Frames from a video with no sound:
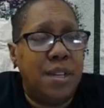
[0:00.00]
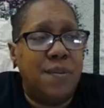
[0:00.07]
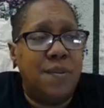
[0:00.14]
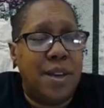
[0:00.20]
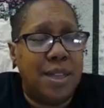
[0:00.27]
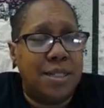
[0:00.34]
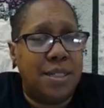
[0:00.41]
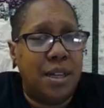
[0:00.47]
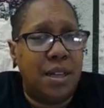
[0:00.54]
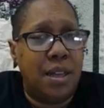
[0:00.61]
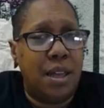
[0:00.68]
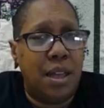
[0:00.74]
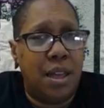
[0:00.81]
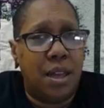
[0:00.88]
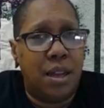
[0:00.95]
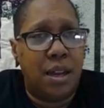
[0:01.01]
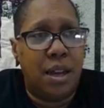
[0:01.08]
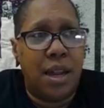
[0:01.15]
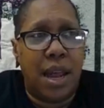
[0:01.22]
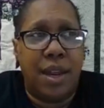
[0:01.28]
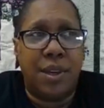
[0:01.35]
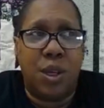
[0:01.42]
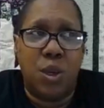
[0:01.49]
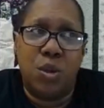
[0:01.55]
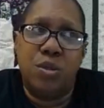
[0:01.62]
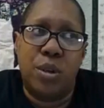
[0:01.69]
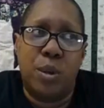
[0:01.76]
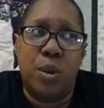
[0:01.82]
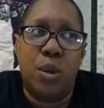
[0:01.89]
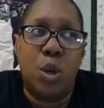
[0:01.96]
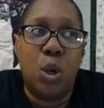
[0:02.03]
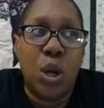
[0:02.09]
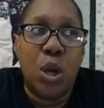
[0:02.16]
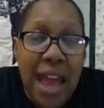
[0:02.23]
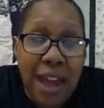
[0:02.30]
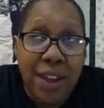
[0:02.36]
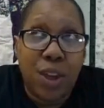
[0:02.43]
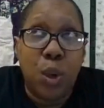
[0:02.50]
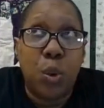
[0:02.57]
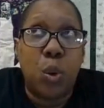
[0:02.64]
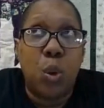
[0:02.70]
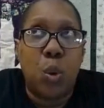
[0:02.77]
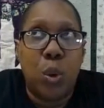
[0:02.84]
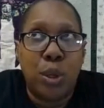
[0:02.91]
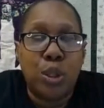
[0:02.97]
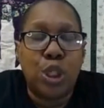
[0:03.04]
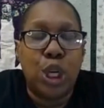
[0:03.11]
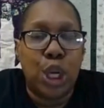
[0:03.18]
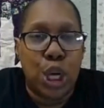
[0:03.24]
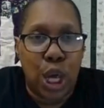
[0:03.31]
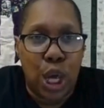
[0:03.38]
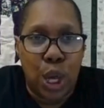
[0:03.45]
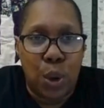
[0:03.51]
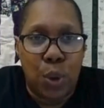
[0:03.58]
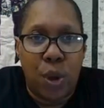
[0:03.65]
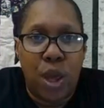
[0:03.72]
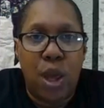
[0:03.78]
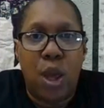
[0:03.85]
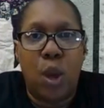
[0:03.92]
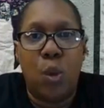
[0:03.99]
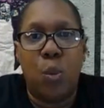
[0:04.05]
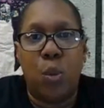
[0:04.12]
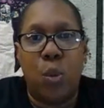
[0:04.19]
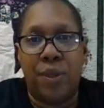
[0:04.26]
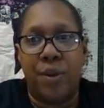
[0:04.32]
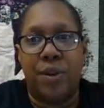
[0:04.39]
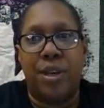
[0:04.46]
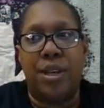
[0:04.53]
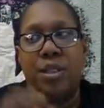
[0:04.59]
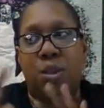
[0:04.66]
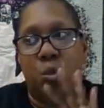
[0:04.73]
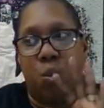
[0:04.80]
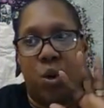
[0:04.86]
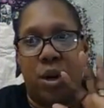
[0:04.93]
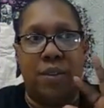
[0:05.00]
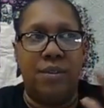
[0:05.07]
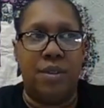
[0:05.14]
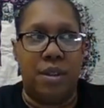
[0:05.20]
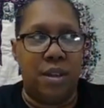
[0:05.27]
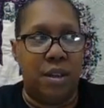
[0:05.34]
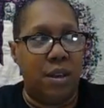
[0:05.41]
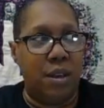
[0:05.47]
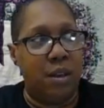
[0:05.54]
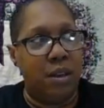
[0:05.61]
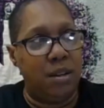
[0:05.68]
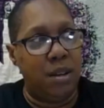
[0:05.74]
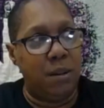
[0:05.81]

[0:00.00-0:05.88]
investing in an AccuQuilt Go, whether it's one of the